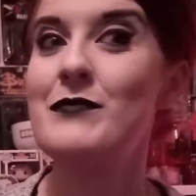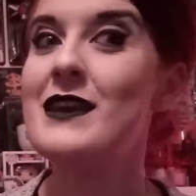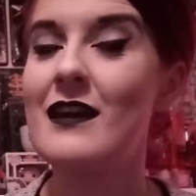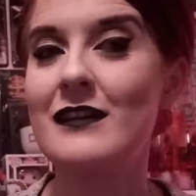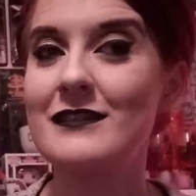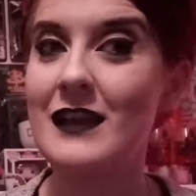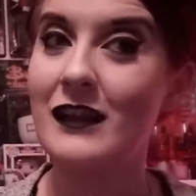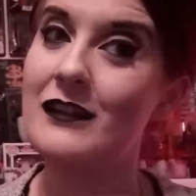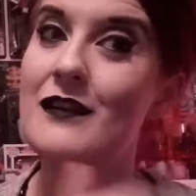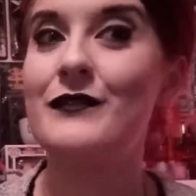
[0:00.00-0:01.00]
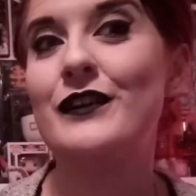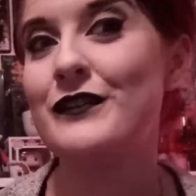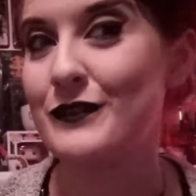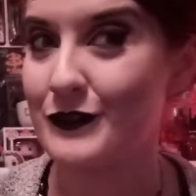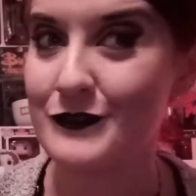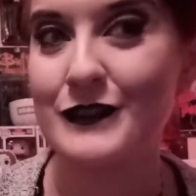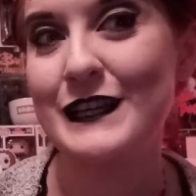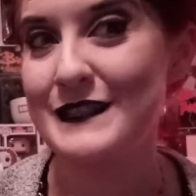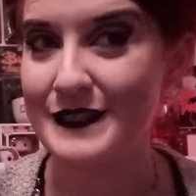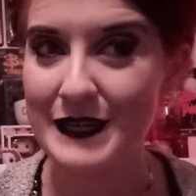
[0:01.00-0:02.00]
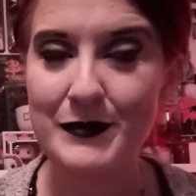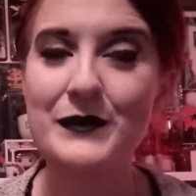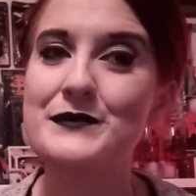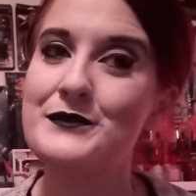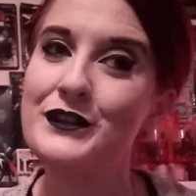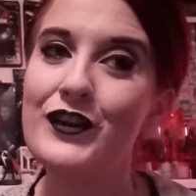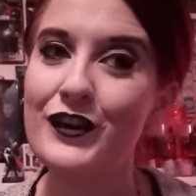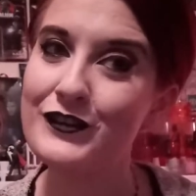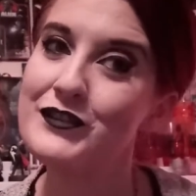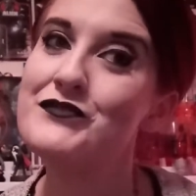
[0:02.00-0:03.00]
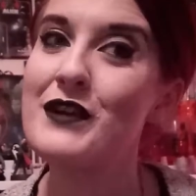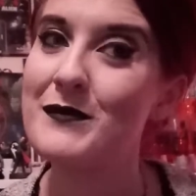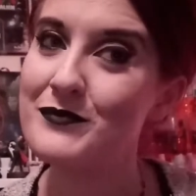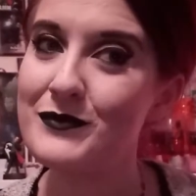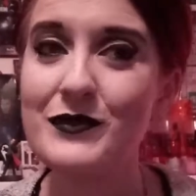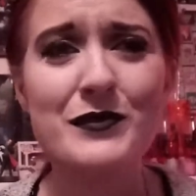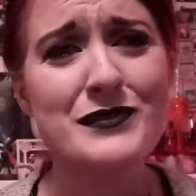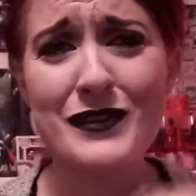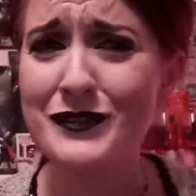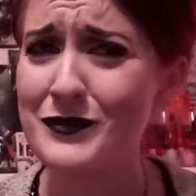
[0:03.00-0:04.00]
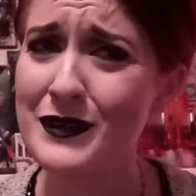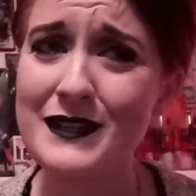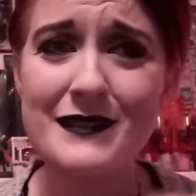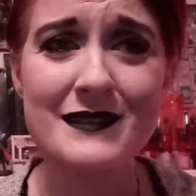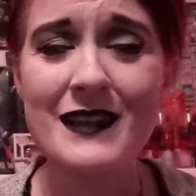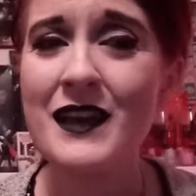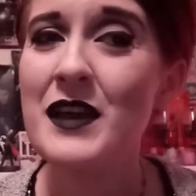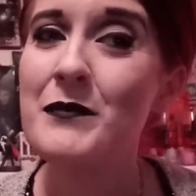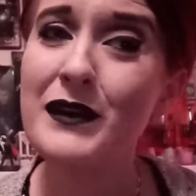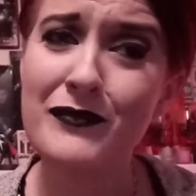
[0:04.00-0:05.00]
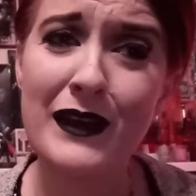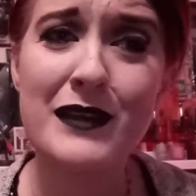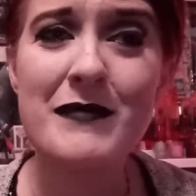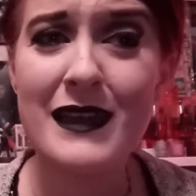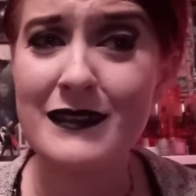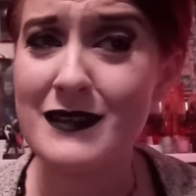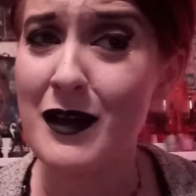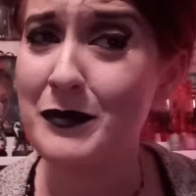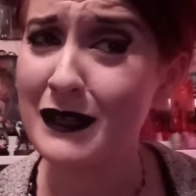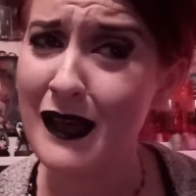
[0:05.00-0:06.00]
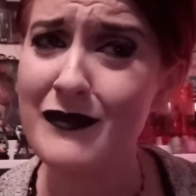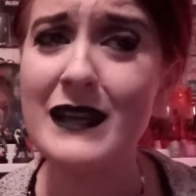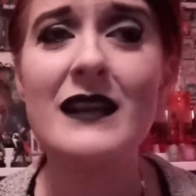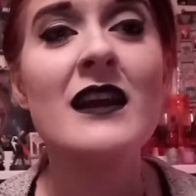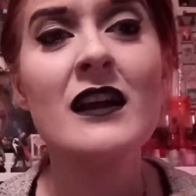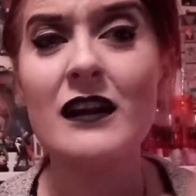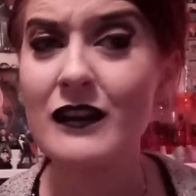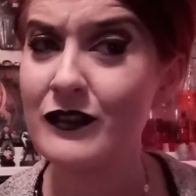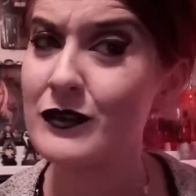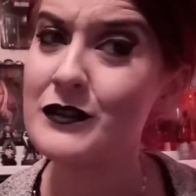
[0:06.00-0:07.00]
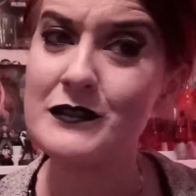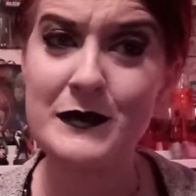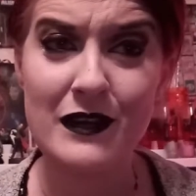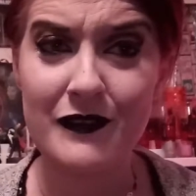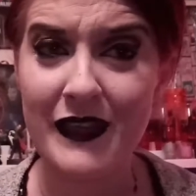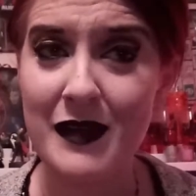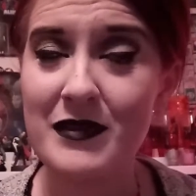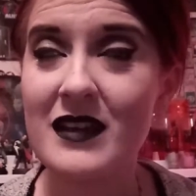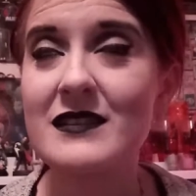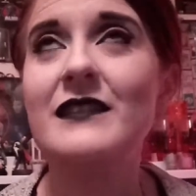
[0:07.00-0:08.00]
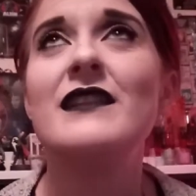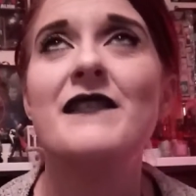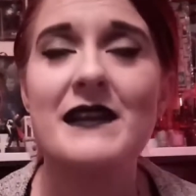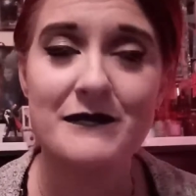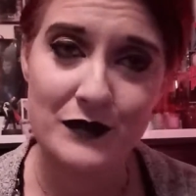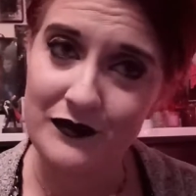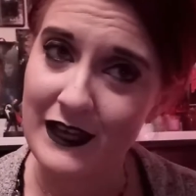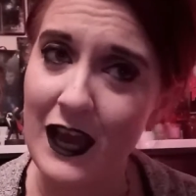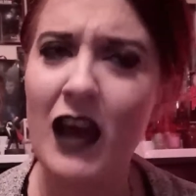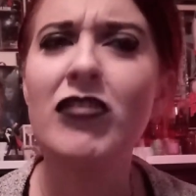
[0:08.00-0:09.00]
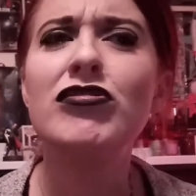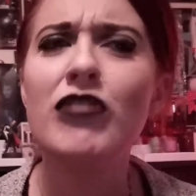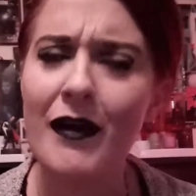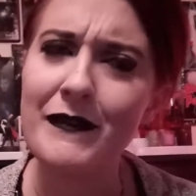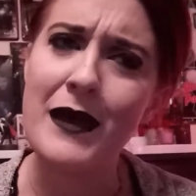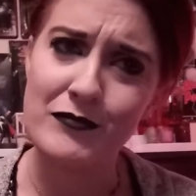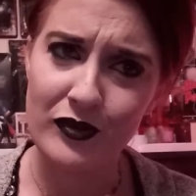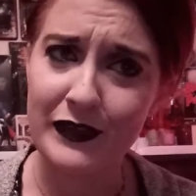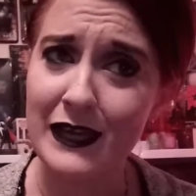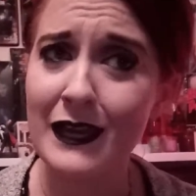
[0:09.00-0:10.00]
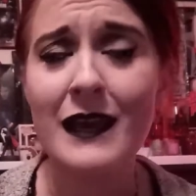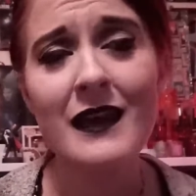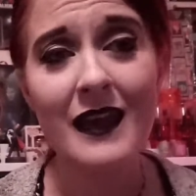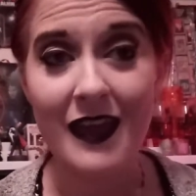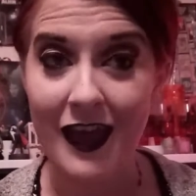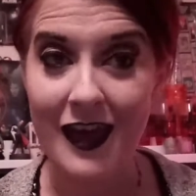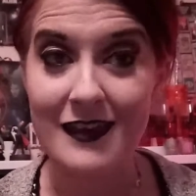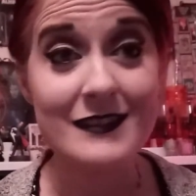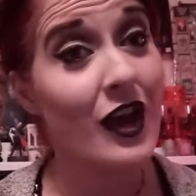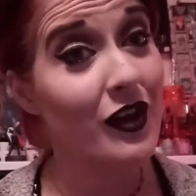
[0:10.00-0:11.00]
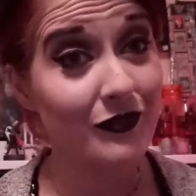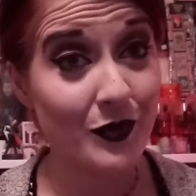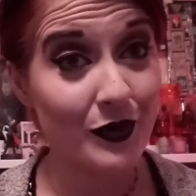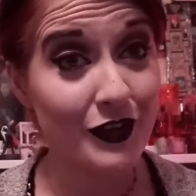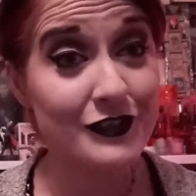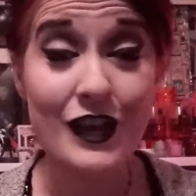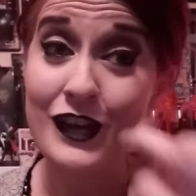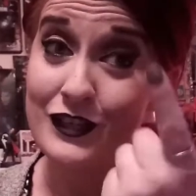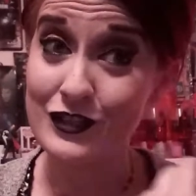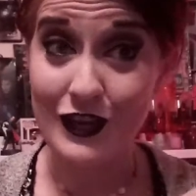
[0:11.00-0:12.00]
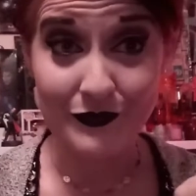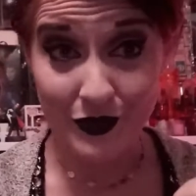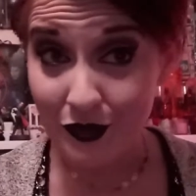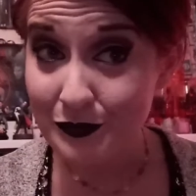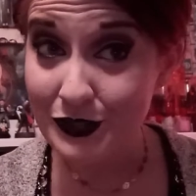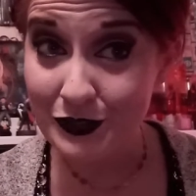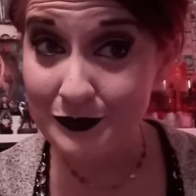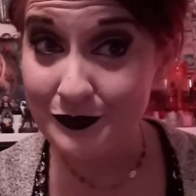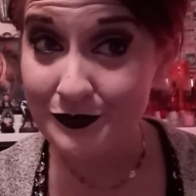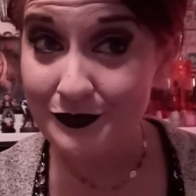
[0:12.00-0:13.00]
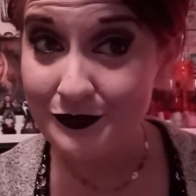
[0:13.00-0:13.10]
because I loved Earth Girls Are Easy, but it was really hard to drop those other ones. But if I can make a top 11, Other Girls will be on that because I love that movie. I love that movie. It has, of course, Jeff Goldblum,